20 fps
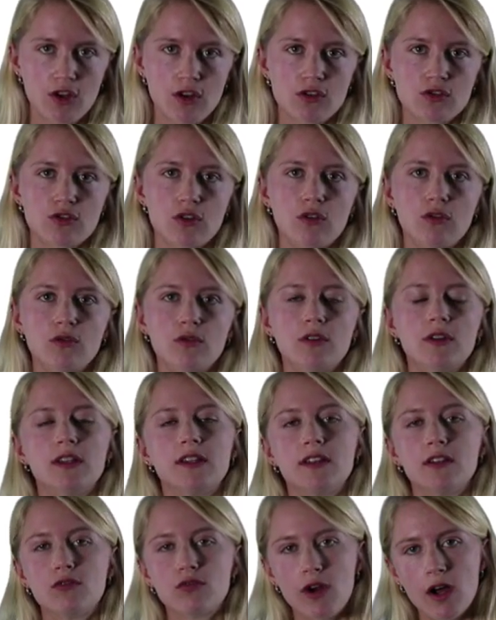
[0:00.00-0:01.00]
So
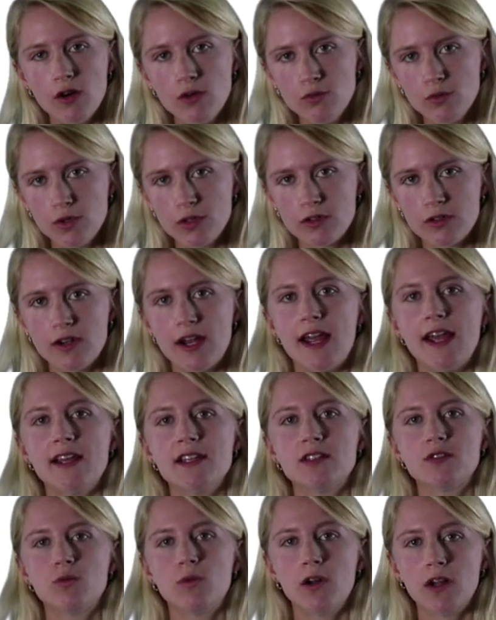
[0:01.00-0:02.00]
the groundwater
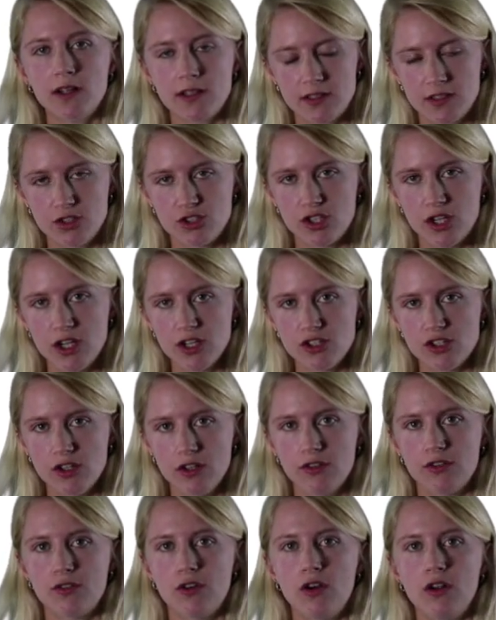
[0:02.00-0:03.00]
as well as the change in
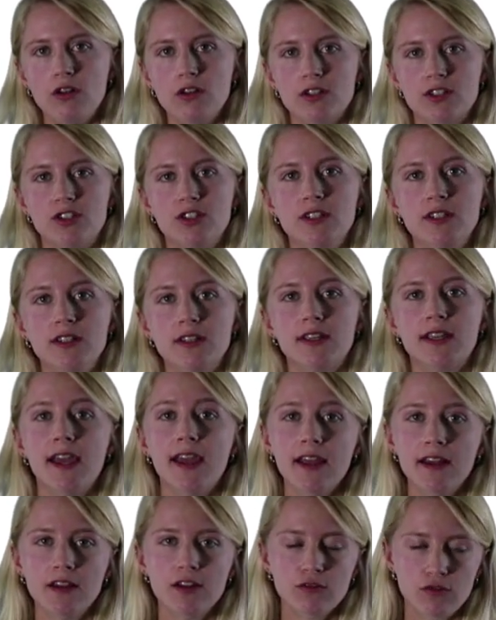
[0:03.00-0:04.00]
lithology
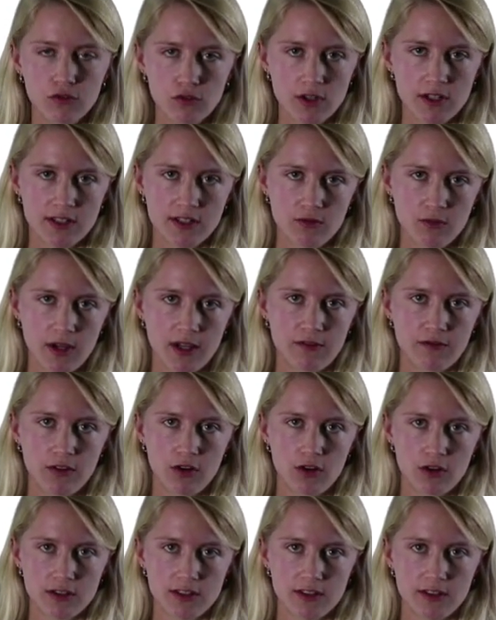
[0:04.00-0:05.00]
can influence the wave
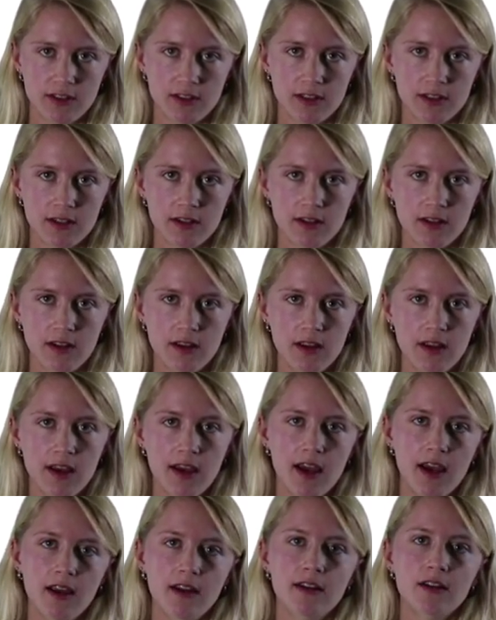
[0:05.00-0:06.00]
velocity,
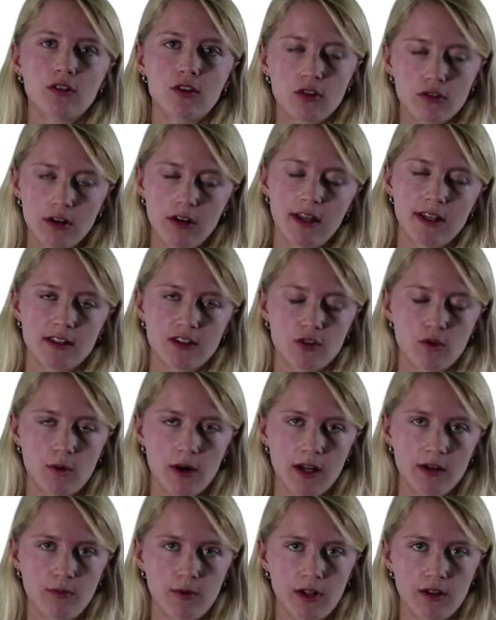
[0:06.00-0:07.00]
and it correlates
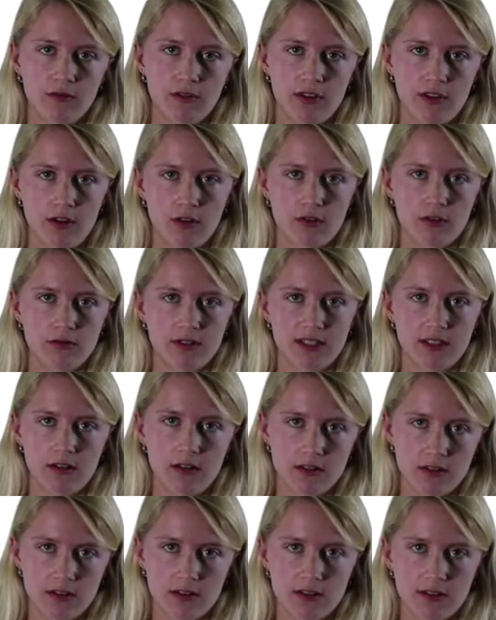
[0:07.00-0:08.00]
quite well with our
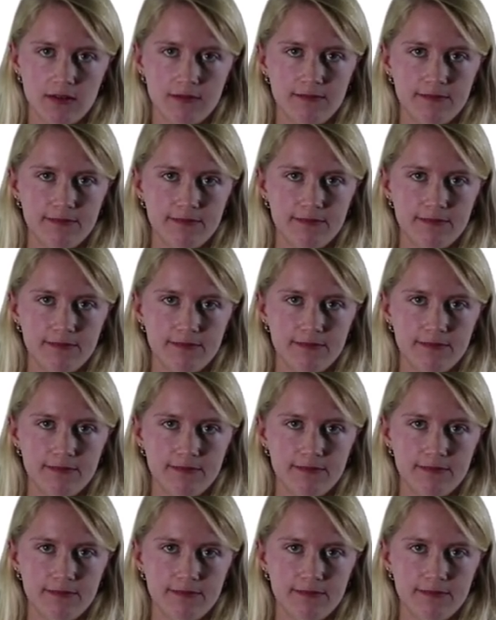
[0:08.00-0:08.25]
results.